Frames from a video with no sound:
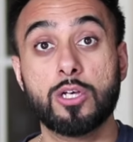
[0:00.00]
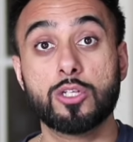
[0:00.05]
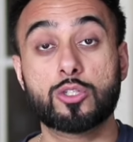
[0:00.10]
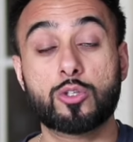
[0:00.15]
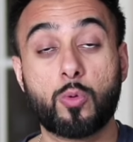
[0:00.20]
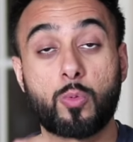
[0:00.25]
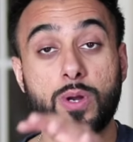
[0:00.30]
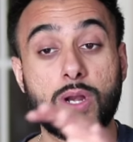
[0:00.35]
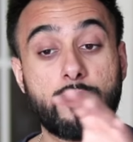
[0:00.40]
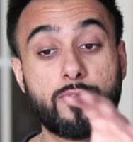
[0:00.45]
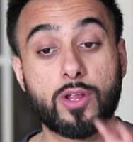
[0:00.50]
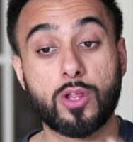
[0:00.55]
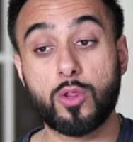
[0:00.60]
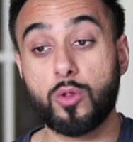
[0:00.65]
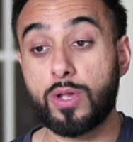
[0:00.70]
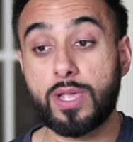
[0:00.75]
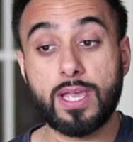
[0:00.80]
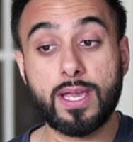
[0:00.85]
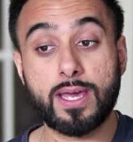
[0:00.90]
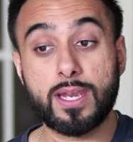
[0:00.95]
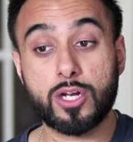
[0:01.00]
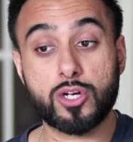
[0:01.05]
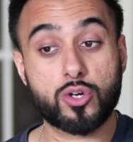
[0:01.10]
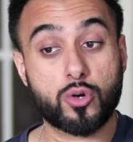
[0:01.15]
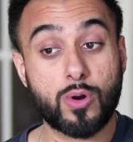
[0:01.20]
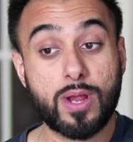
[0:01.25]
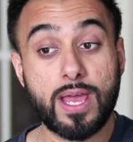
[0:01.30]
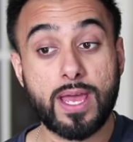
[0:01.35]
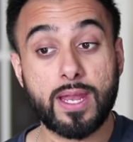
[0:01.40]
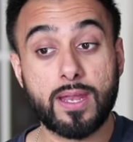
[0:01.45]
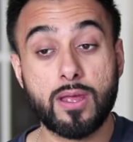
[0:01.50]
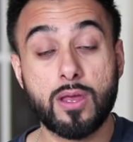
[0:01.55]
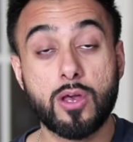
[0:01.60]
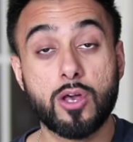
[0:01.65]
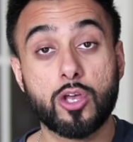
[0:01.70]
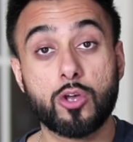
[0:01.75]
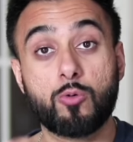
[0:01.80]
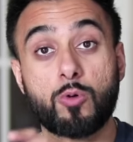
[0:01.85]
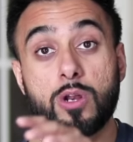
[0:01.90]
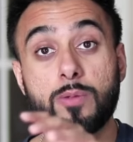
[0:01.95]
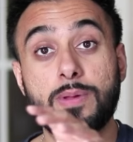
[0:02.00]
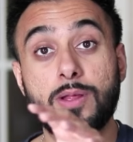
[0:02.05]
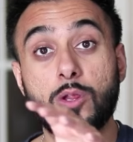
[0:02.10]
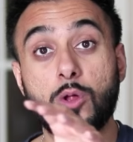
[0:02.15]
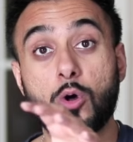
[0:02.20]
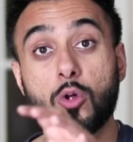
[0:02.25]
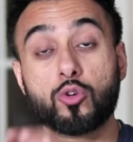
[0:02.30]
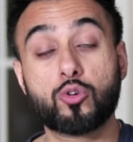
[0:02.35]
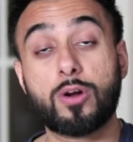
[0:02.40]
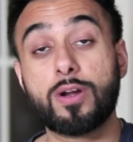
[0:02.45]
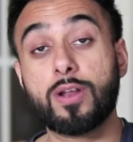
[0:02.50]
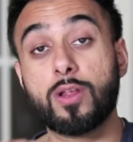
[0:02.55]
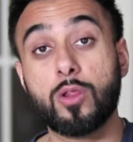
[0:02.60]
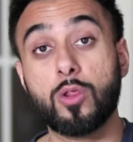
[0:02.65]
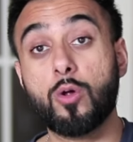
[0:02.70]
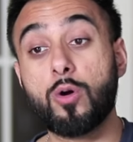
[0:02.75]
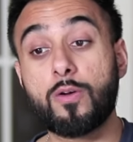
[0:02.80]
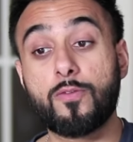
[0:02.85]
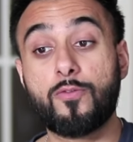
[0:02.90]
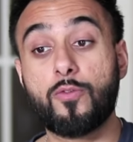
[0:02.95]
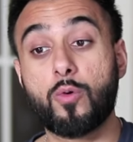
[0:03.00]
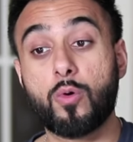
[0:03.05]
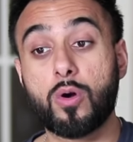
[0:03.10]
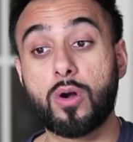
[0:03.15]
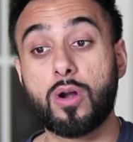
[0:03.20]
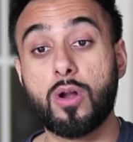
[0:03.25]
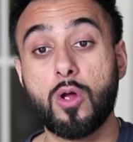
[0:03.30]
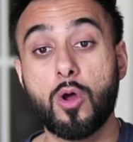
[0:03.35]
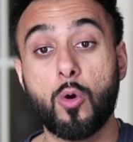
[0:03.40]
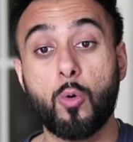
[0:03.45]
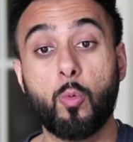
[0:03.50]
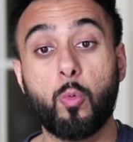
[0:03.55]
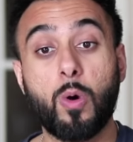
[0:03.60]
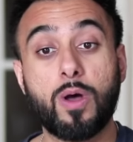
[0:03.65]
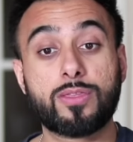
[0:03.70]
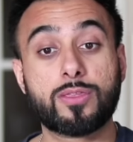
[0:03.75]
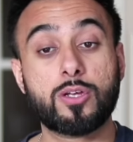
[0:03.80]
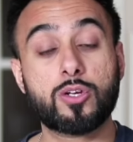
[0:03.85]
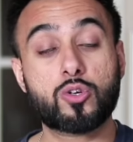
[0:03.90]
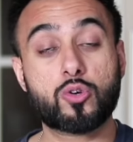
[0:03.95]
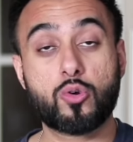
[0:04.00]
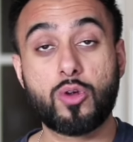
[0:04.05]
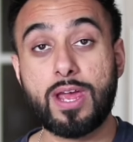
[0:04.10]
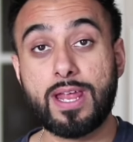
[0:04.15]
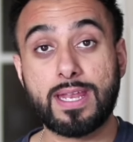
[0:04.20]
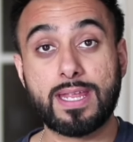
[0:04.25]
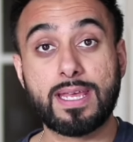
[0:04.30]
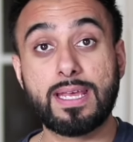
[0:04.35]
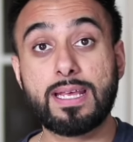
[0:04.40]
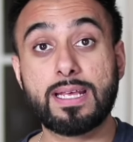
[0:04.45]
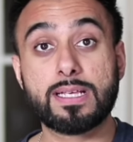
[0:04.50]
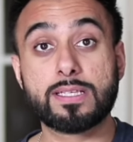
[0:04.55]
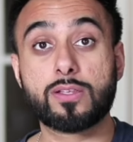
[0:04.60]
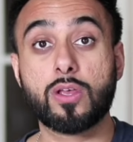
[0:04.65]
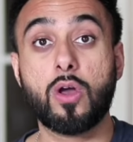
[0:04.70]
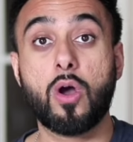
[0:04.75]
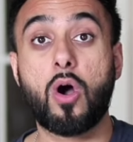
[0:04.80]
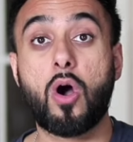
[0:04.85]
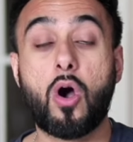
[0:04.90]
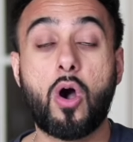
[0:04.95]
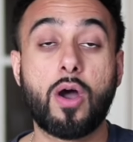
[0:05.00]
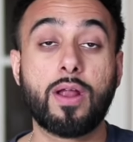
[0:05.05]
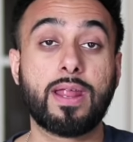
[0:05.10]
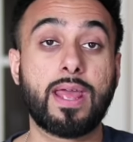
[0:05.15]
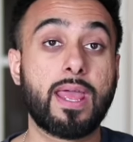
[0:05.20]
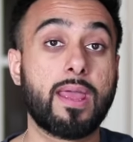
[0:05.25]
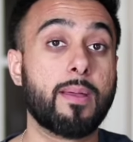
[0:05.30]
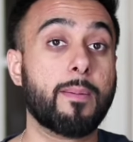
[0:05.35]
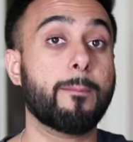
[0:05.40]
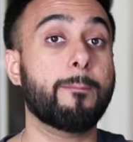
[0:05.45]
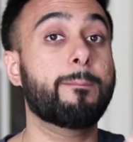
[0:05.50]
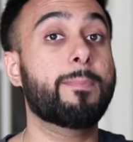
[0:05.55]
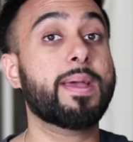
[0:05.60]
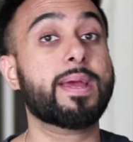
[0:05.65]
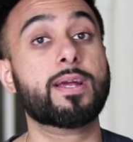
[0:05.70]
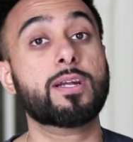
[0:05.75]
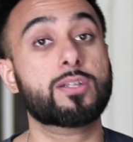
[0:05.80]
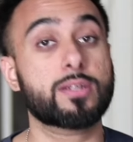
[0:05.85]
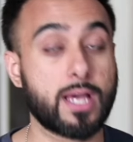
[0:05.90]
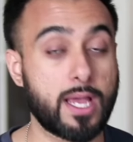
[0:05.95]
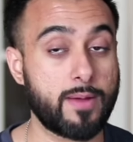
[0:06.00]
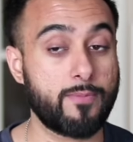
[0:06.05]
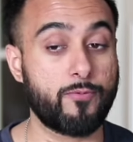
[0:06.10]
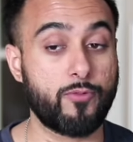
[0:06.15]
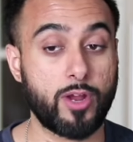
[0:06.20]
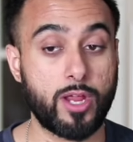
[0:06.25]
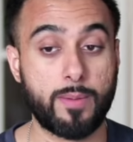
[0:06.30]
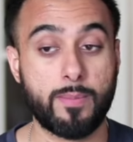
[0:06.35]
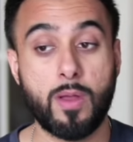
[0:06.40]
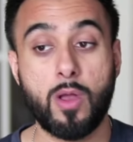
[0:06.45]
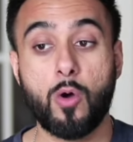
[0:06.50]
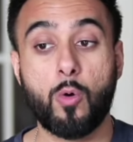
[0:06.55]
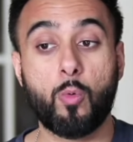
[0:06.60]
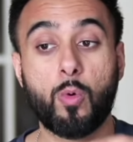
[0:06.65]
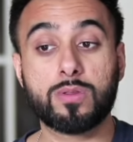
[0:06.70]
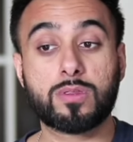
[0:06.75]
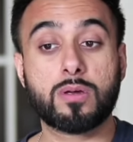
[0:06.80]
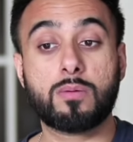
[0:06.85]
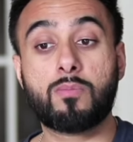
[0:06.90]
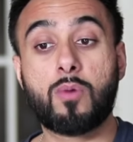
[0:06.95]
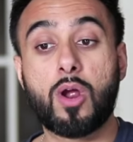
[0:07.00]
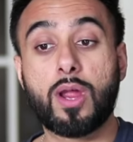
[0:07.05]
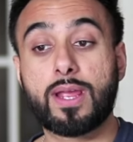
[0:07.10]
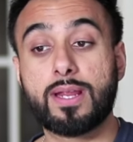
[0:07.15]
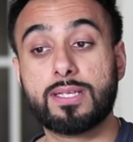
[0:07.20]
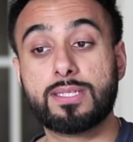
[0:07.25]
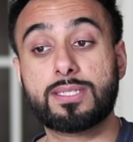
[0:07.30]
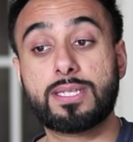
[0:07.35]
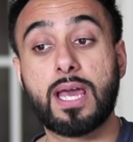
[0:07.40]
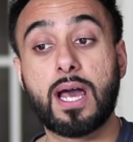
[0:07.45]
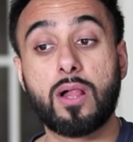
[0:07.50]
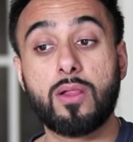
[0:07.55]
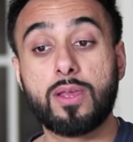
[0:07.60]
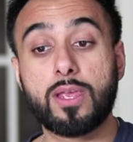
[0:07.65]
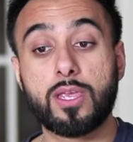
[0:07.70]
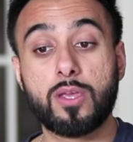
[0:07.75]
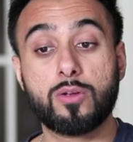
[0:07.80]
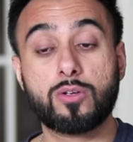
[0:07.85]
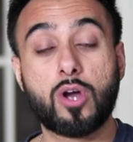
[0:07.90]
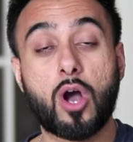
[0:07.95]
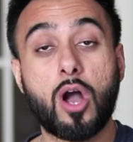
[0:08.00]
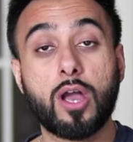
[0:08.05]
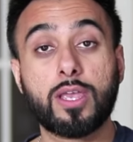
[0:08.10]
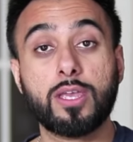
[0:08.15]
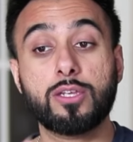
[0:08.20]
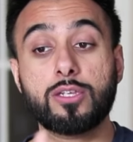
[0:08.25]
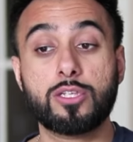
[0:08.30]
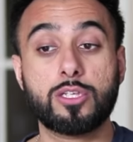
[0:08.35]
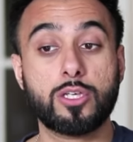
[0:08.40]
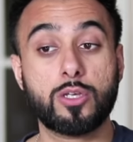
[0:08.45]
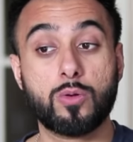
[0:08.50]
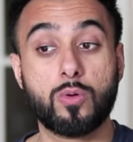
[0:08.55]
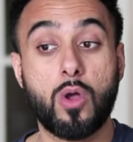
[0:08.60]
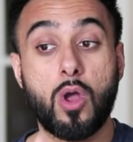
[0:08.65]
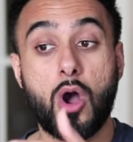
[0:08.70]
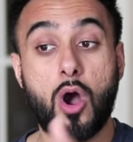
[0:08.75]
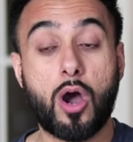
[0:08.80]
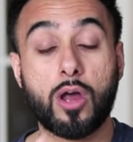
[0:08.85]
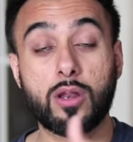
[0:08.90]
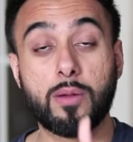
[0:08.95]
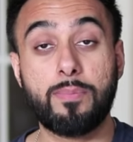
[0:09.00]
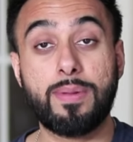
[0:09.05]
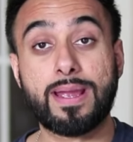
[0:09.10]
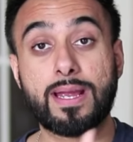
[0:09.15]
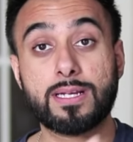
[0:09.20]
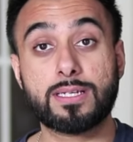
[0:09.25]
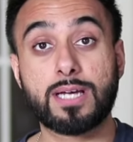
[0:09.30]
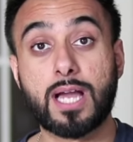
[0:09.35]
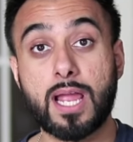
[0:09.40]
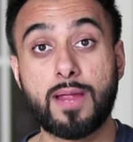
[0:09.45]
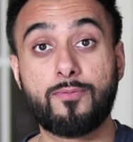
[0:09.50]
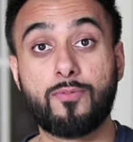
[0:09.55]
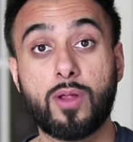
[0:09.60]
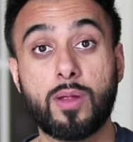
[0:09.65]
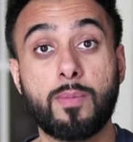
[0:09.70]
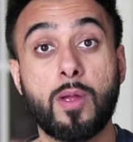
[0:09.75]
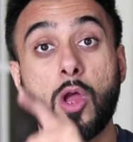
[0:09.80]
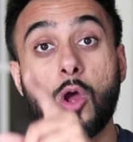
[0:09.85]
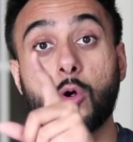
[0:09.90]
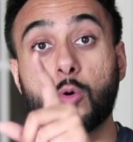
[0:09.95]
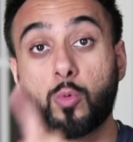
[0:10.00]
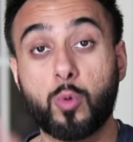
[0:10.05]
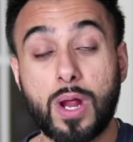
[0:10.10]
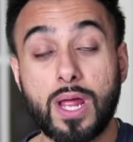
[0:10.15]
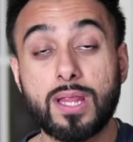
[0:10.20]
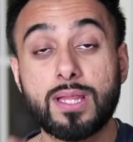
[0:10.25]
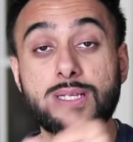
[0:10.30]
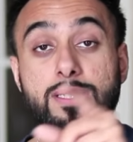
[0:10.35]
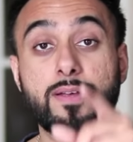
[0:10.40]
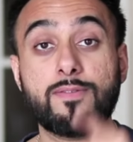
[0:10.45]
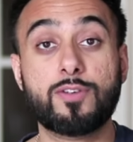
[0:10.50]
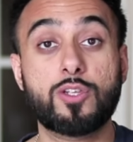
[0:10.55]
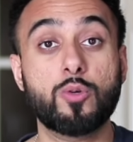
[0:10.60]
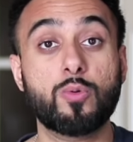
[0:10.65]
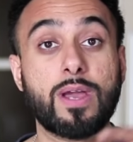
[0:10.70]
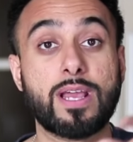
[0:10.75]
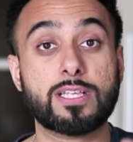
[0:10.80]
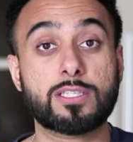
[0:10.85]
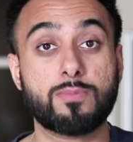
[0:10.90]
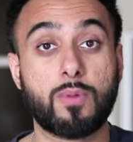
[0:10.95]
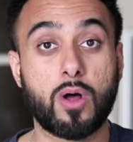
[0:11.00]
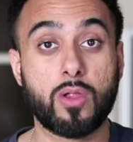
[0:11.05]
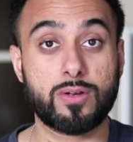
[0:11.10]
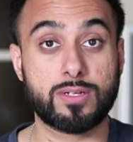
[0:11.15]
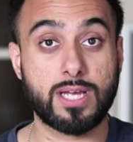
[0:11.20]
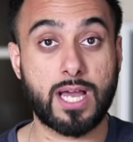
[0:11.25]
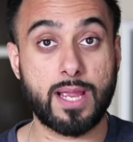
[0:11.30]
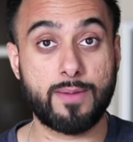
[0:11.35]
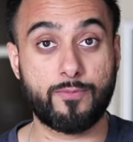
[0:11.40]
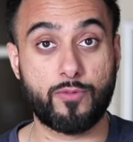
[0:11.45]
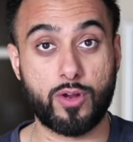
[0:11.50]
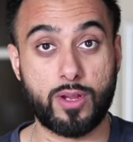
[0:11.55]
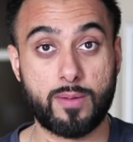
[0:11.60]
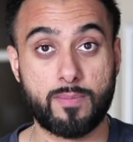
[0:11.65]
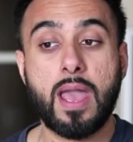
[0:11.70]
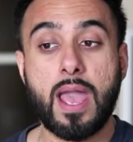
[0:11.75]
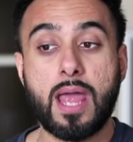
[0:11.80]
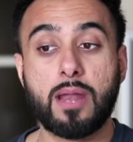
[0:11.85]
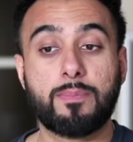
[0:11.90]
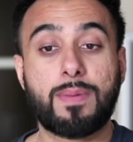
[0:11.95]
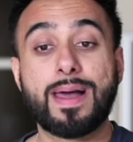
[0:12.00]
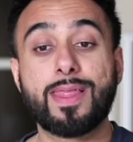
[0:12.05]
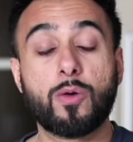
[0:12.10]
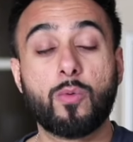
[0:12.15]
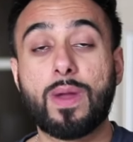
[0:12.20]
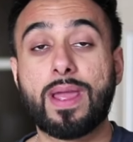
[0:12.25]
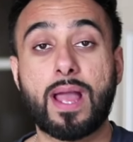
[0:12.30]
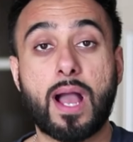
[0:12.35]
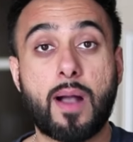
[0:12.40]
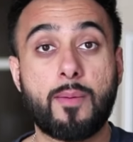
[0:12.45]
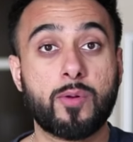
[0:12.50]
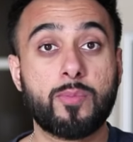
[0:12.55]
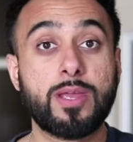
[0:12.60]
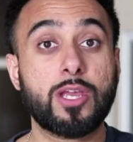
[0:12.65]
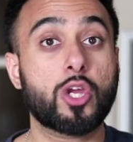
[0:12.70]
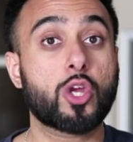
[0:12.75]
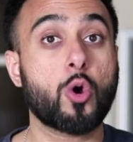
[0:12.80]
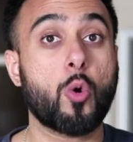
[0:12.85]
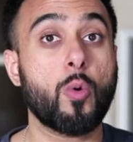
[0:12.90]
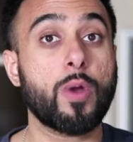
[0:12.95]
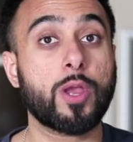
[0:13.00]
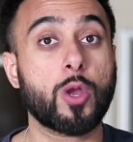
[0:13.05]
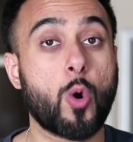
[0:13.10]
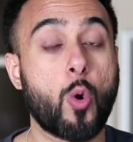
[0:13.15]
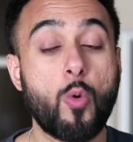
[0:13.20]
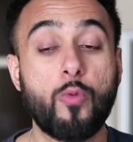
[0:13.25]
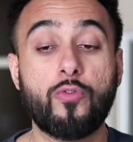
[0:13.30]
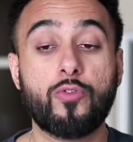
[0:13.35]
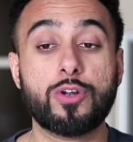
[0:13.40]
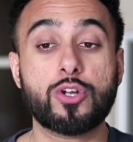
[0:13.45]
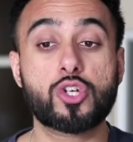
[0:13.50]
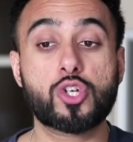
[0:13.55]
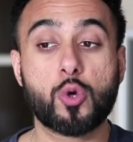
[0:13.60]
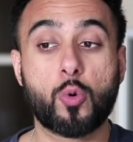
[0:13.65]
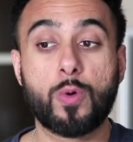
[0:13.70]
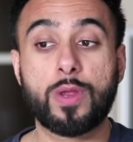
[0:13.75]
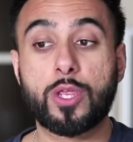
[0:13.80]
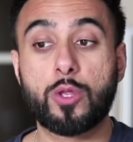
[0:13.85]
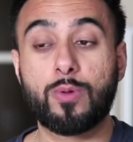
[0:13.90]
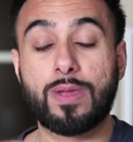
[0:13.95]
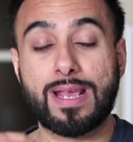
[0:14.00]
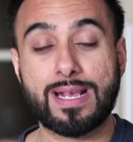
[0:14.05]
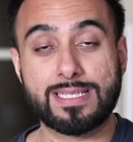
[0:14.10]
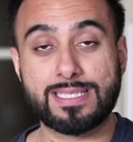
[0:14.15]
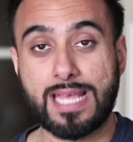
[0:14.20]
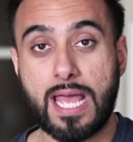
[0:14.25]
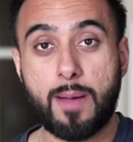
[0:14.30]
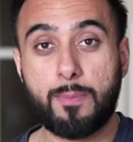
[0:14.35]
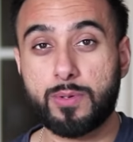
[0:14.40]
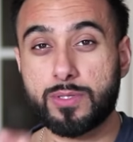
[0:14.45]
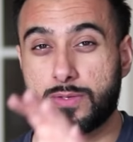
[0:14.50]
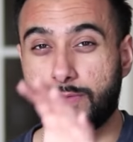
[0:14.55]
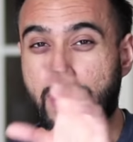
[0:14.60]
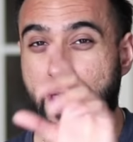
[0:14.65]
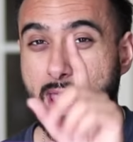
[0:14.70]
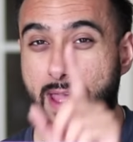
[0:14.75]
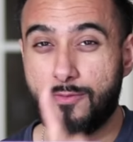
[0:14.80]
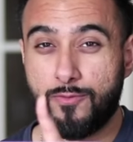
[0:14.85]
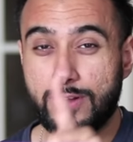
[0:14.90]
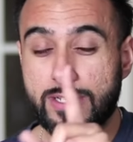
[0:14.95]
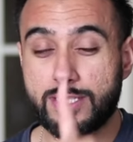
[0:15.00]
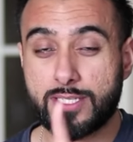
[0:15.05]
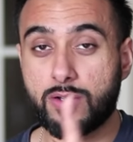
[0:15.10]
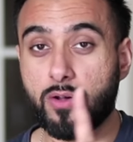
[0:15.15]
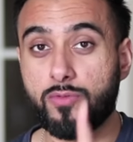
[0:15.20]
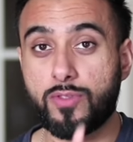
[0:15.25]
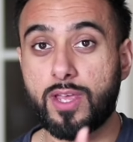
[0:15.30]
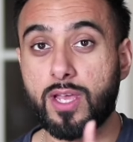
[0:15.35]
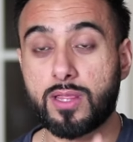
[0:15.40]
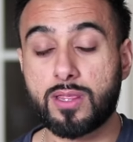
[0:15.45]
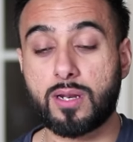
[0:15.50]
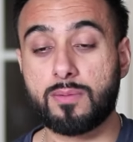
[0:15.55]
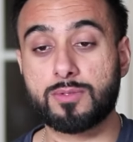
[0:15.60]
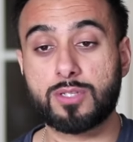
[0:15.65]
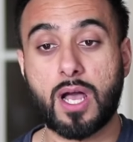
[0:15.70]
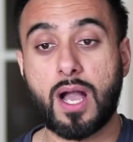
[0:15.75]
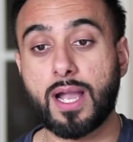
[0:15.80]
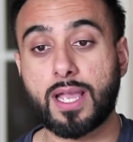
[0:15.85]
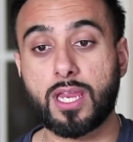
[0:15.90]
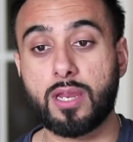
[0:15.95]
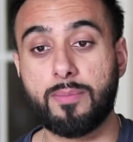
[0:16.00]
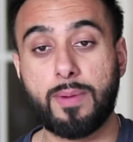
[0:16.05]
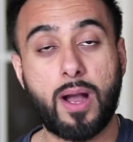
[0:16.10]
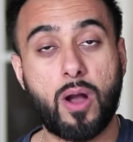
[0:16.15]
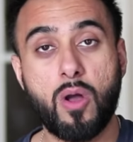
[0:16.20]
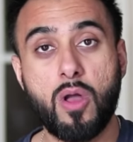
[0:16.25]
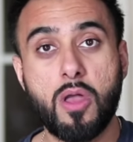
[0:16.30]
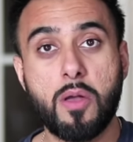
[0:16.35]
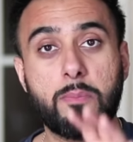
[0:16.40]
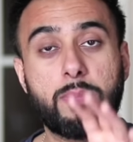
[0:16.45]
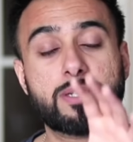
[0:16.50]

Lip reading: So whenever you're looking at a trend, you want to be trying to look for what the trend is on a bigger time frame, what the market is telling you, talking to you on a bigger time frame relative to a smaller time frame. And by the way, I'm going to be going over and showing you examples of every single thing that I'm talking about.